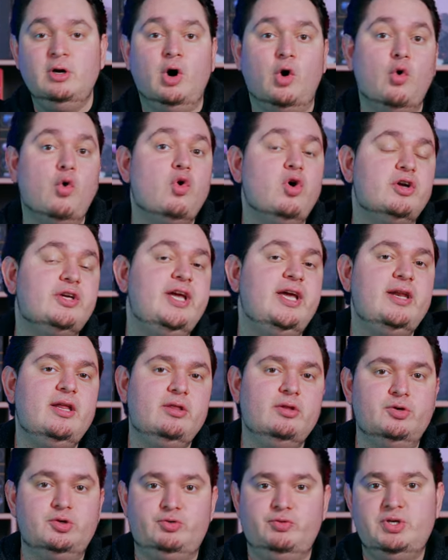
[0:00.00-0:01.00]
or gaining
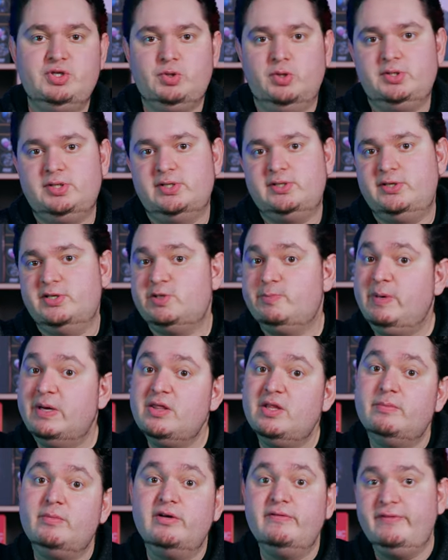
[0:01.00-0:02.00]
those resources to
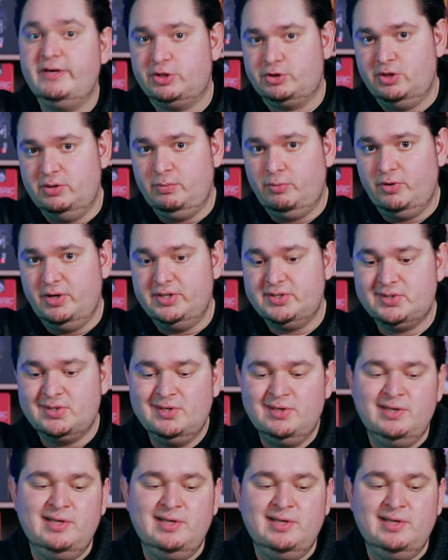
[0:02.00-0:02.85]
spend them on victory points.